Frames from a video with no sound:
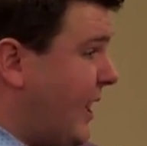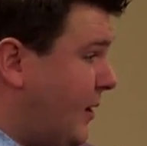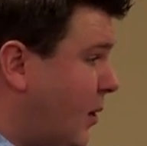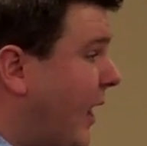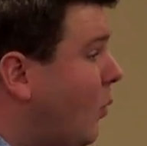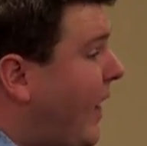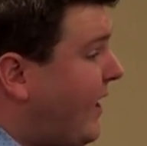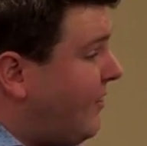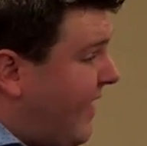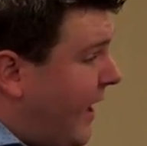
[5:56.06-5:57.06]
and, and
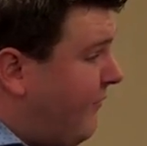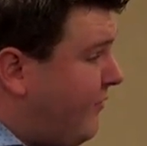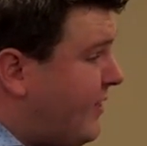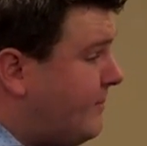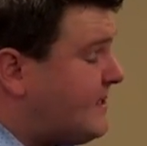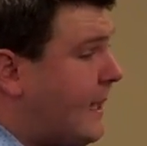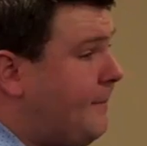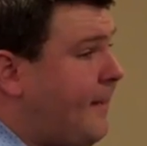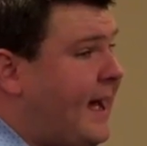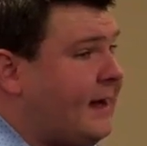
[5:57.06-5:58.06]
wait there for them to
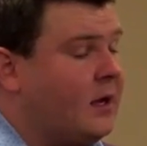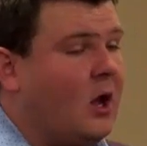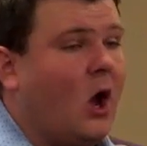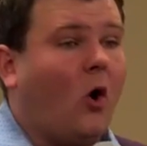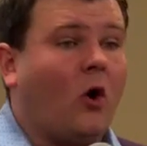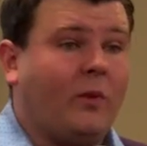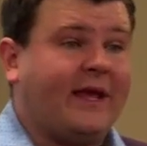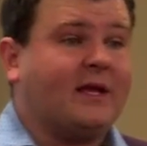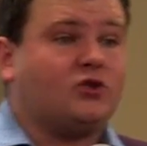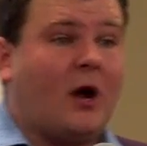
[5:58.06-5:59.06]
come back, or
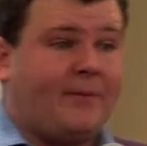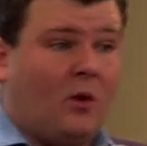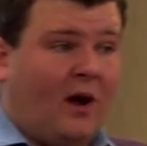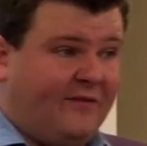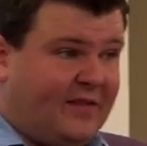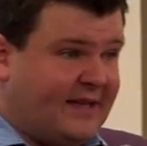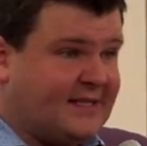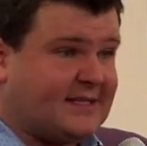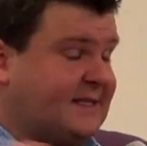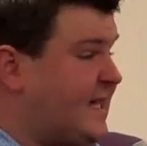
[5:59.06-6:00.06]
we can drop you off at
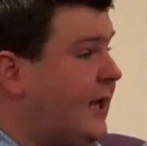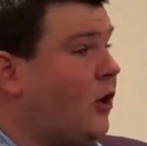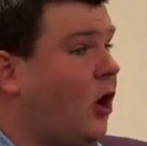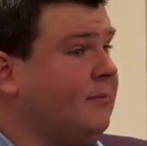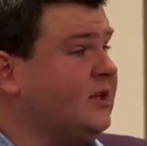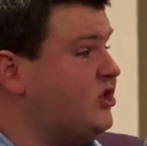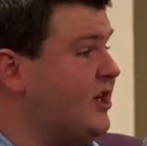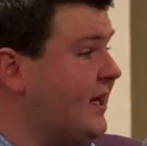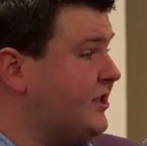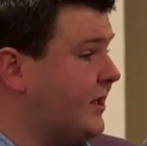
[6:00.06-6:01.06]
this teen homeless
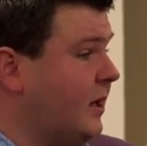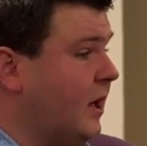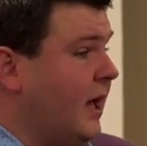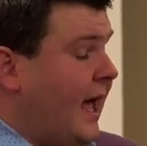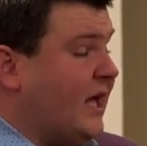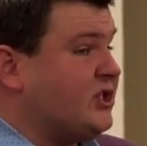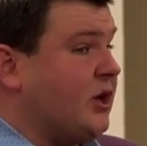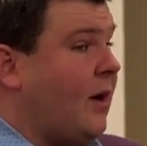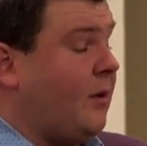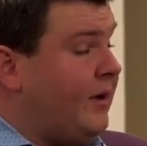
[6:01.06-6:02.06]
shelter. And
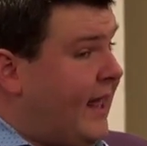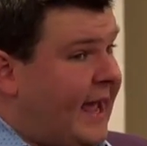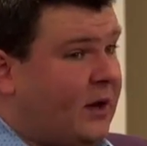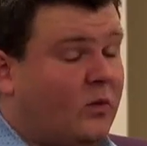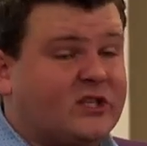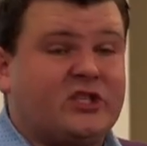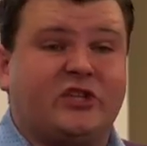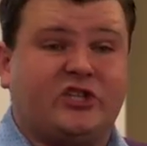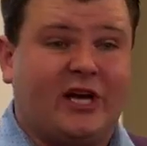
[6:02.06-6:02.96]
so I went ahead and went to the